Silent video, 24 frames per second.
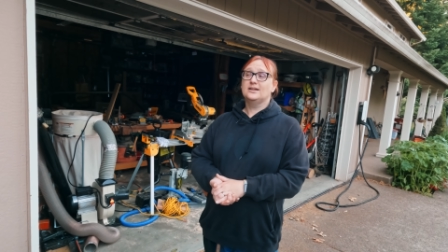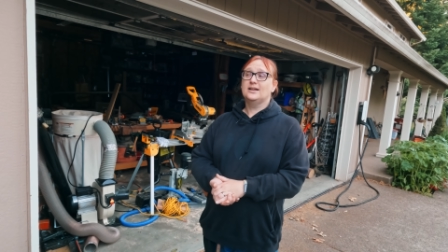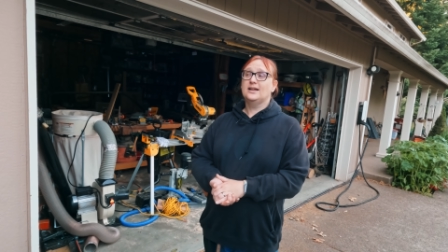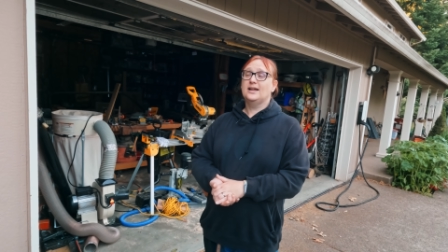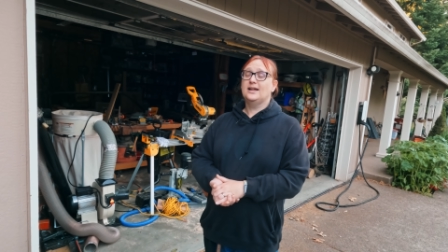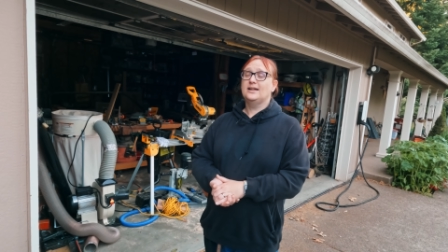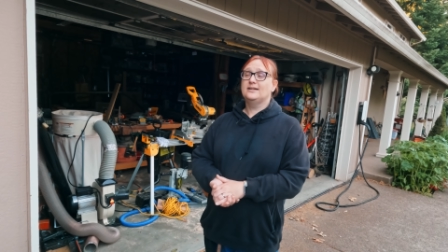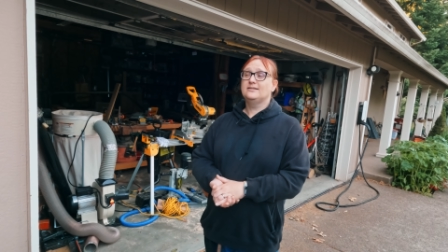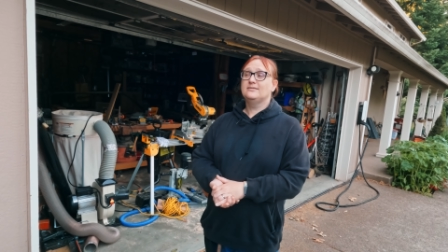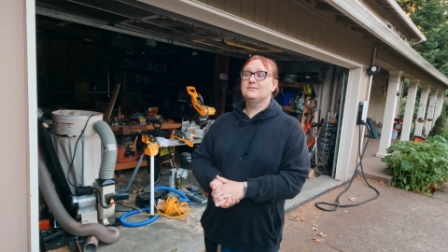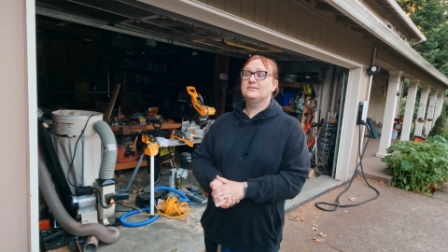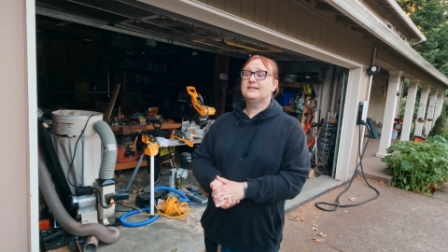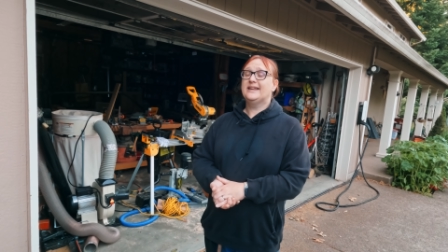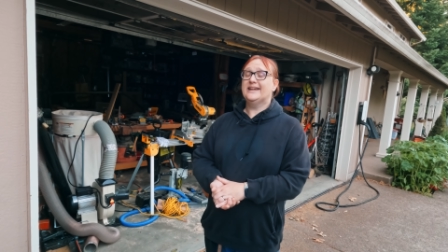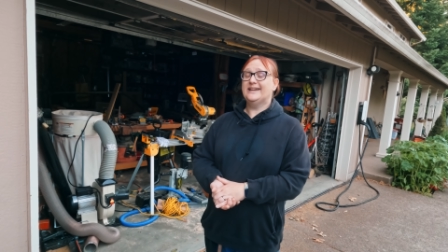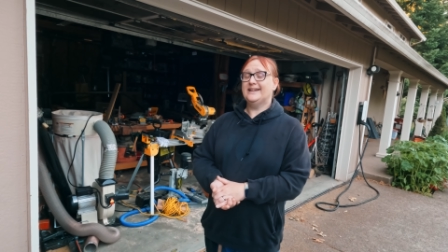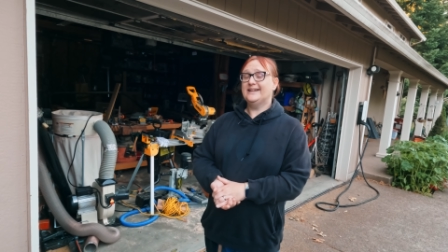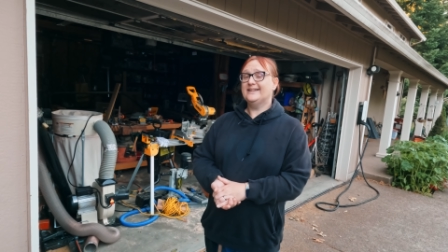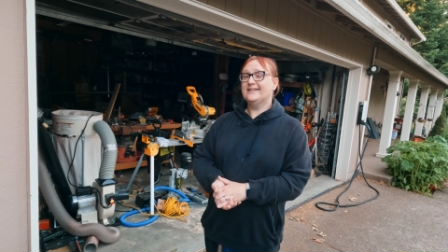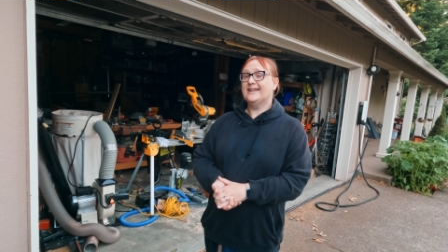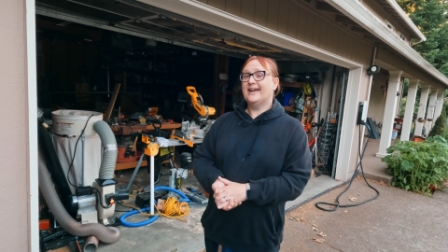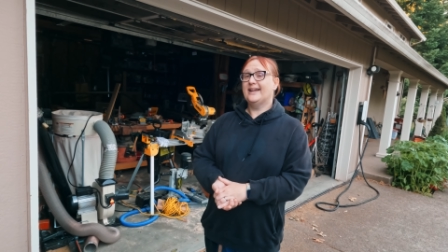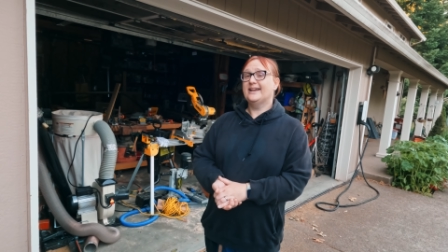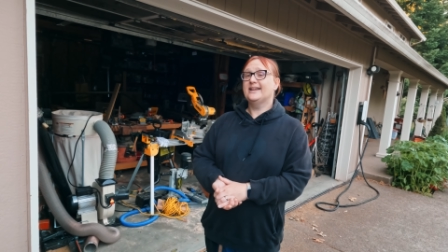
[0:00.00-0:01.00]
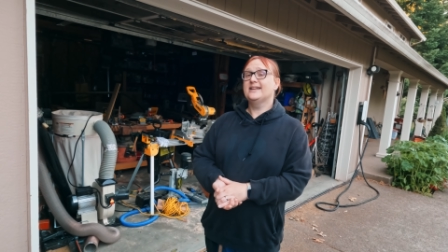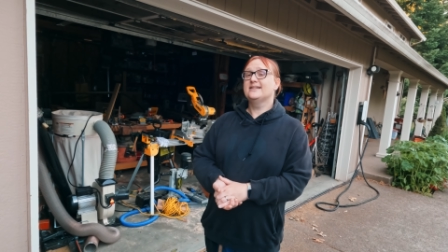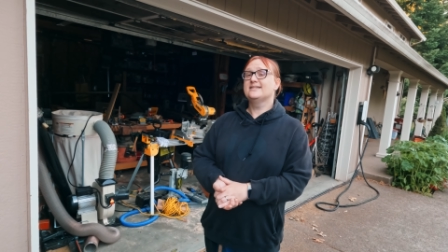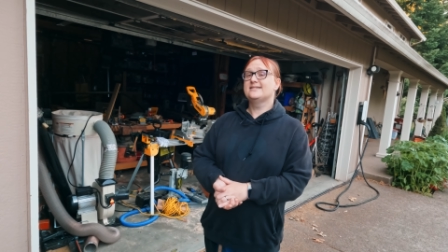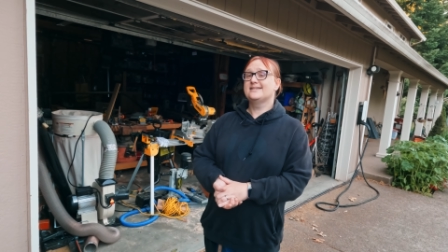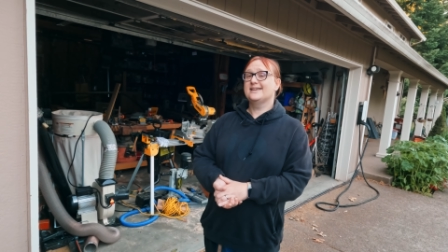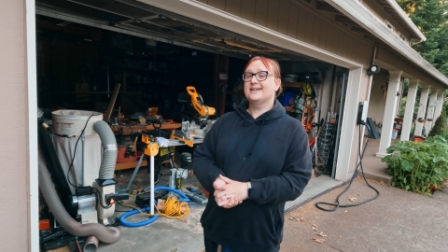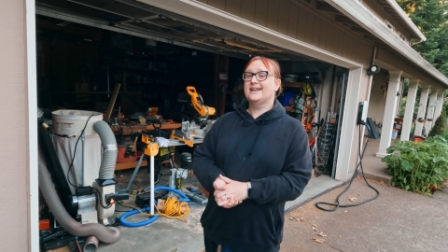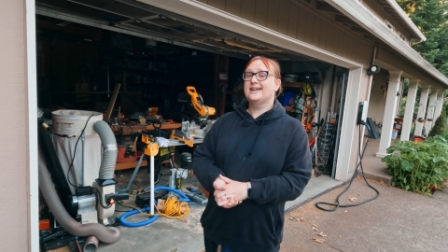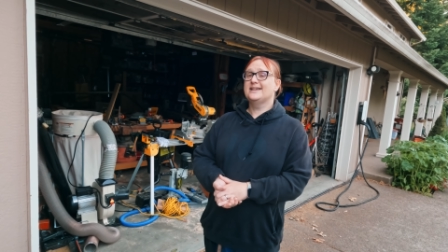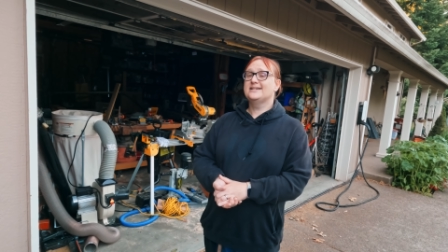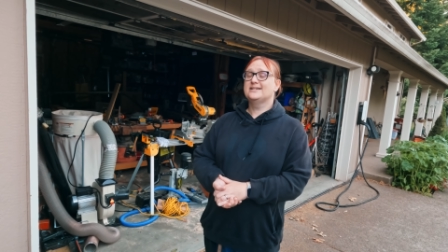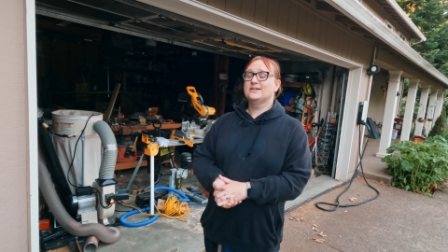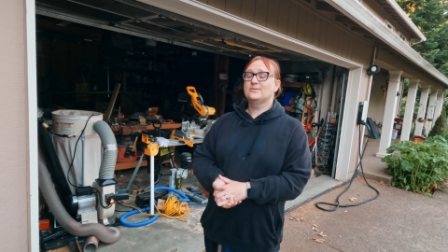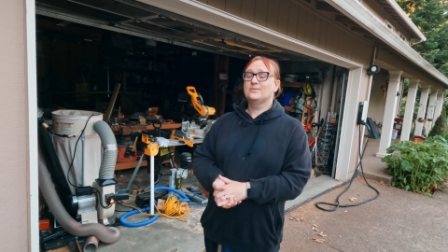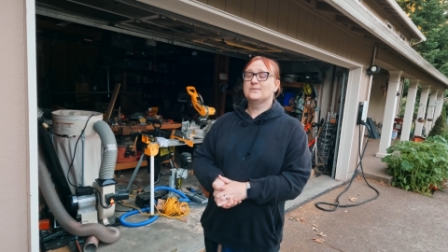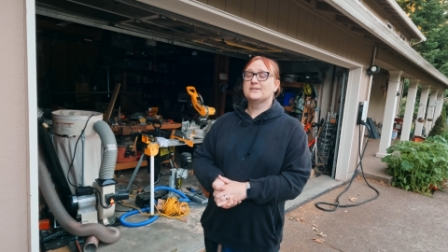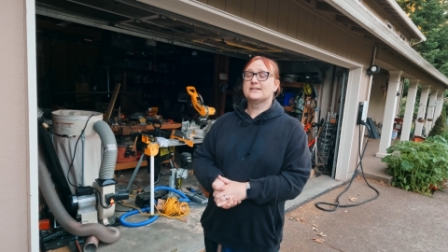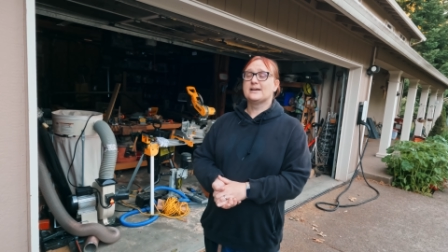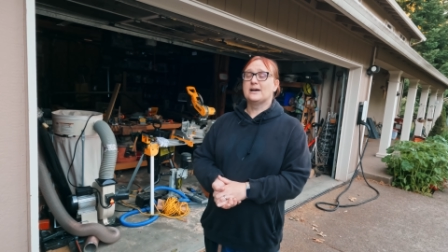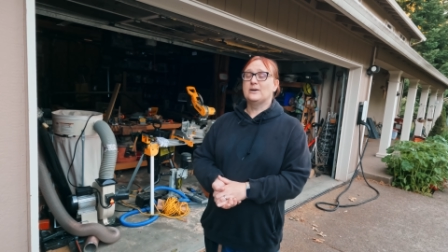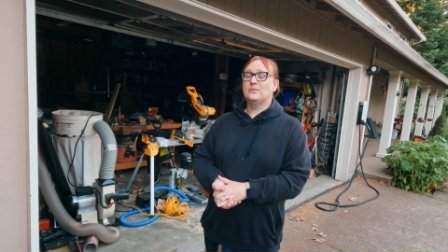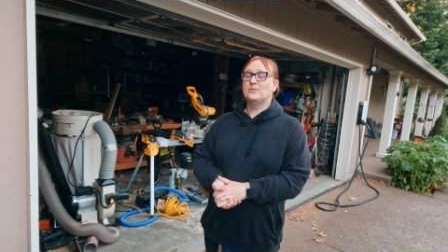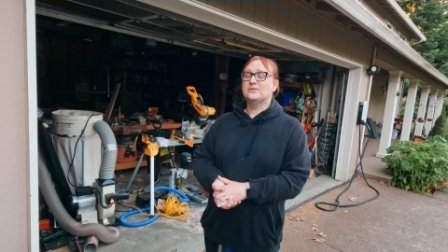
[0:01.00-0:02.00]
uh, getting that insulated
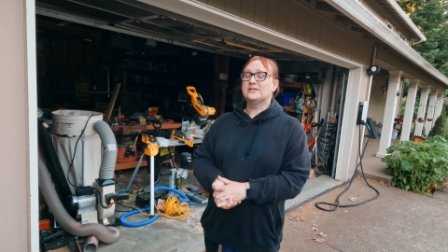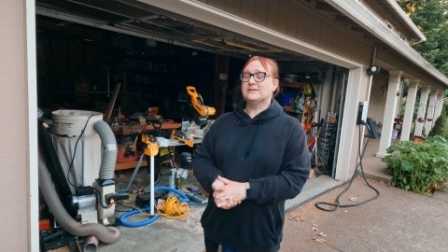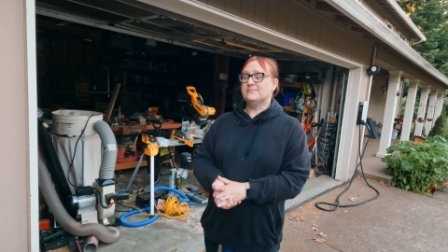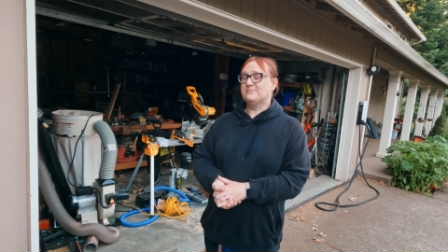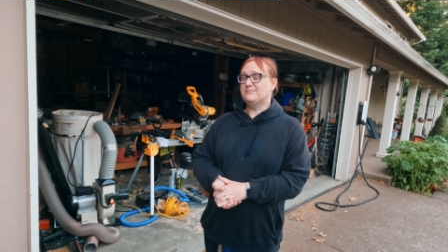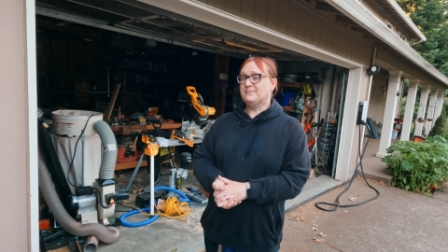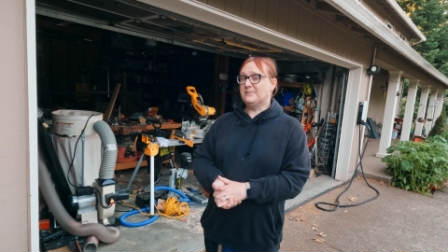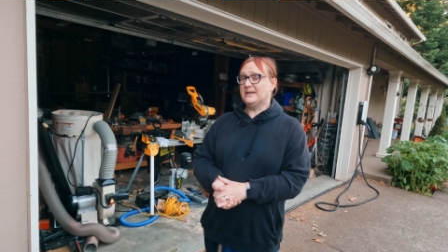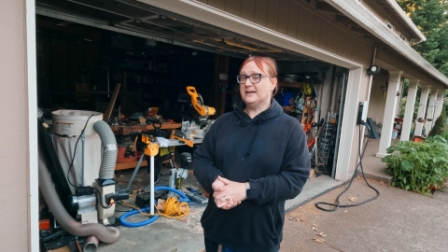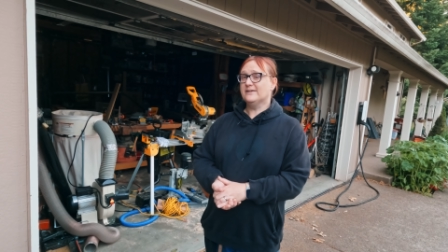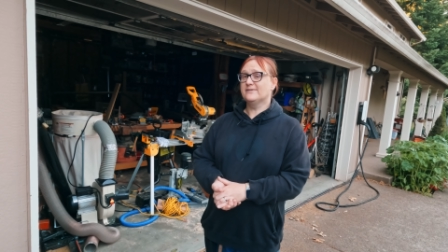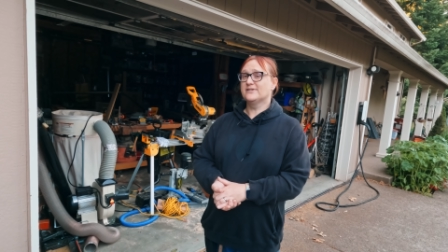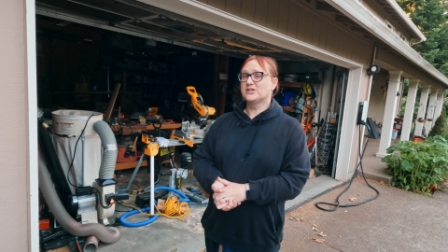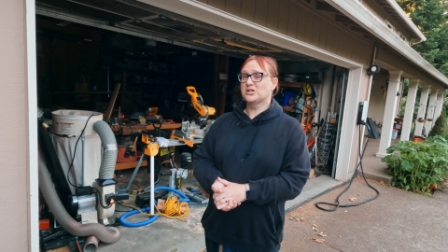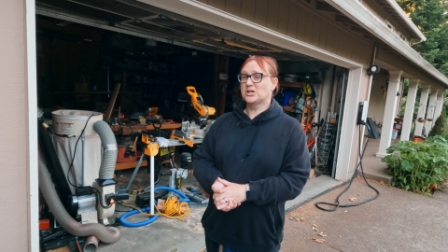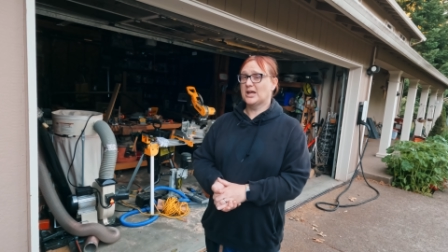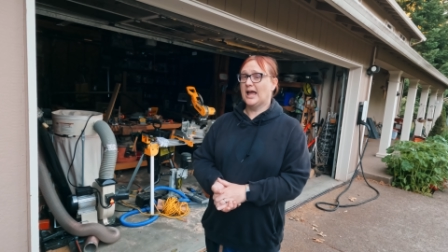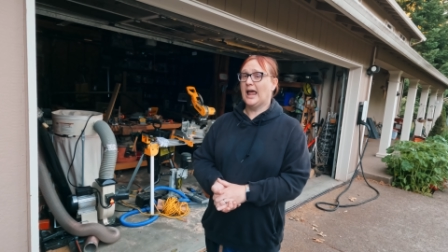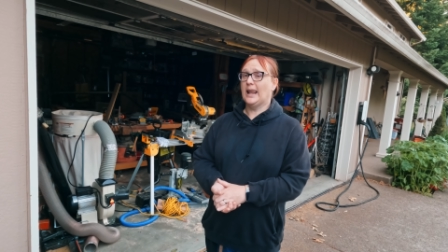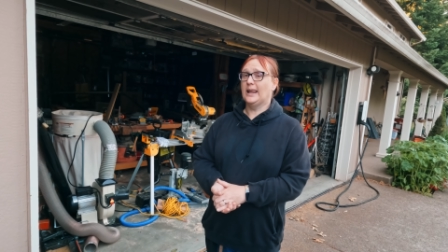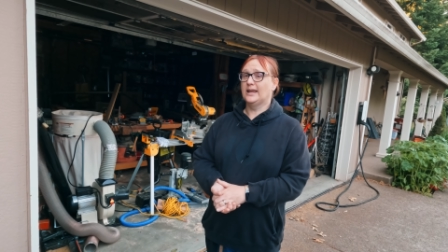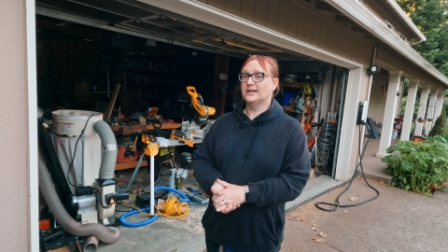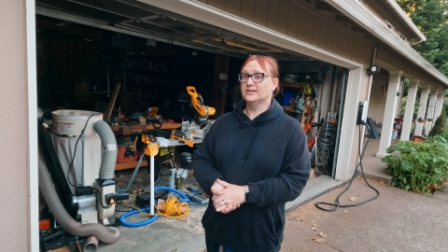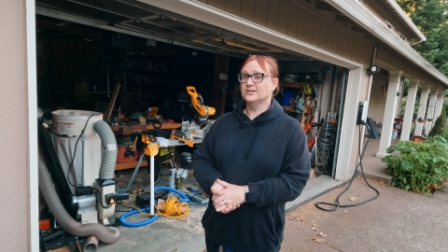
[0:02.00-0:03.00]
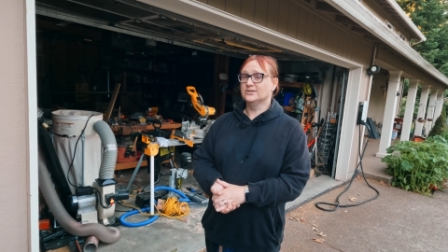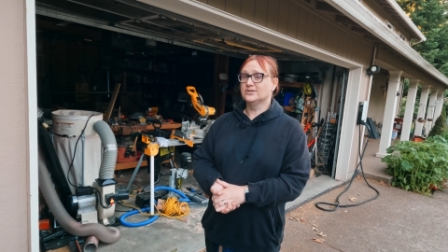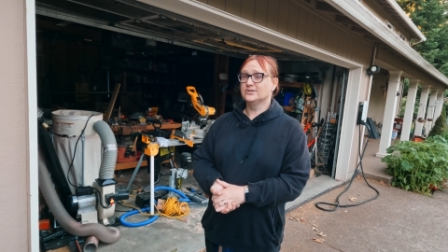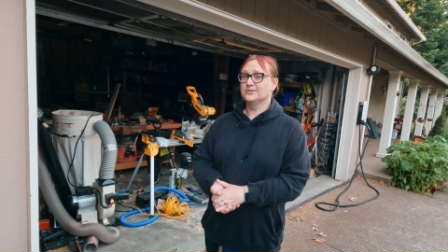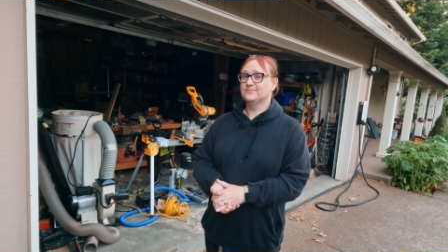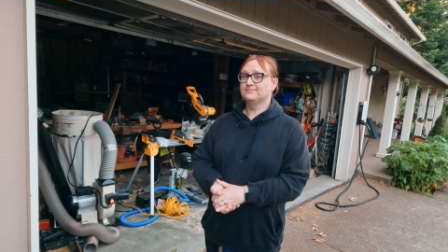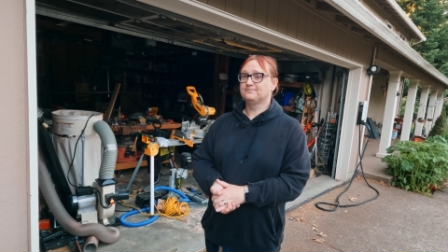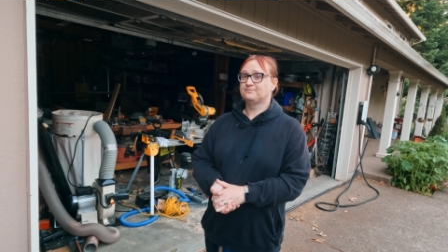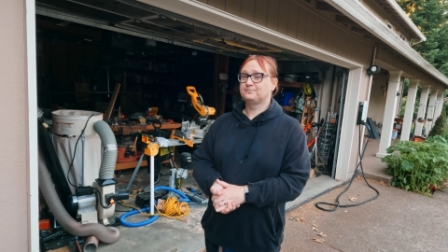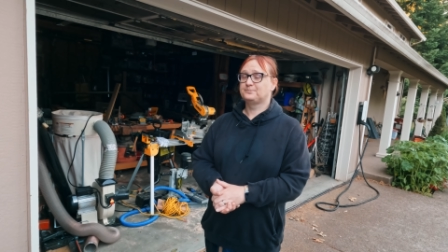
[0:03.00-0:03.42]
was a, was a bit of a challenge.